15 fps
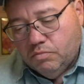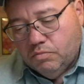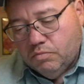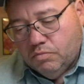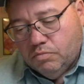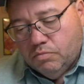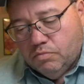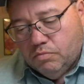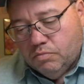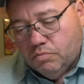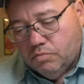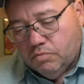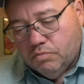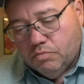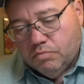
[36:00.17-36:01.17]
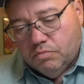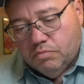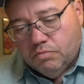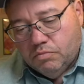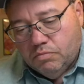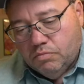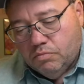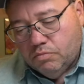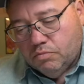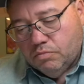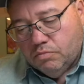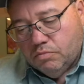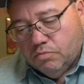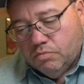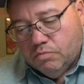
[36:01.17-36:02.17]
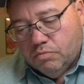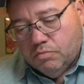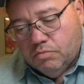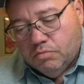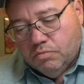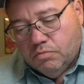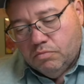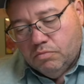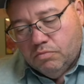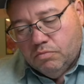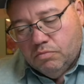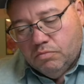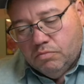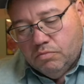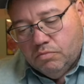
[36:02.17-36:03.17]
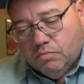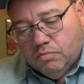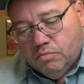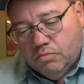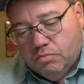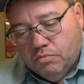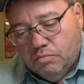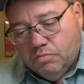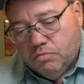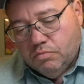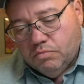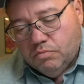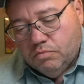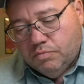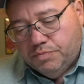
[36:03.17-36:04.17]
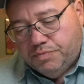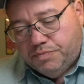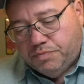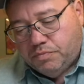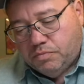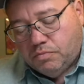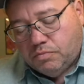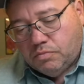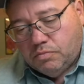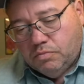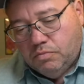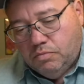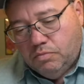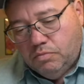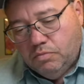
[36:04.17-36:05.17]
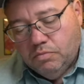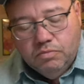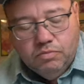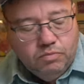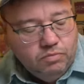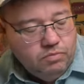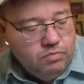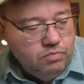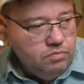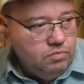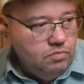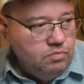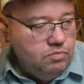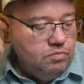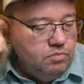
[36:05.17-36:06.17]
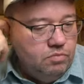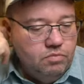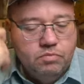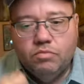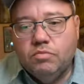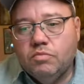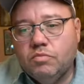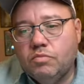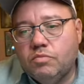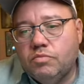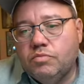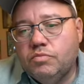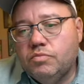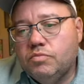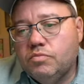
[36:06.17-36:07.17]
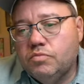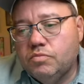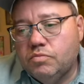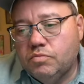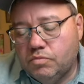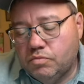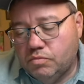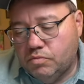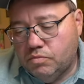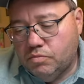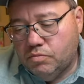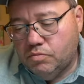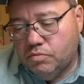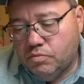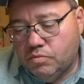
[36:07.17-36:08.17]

[no speech]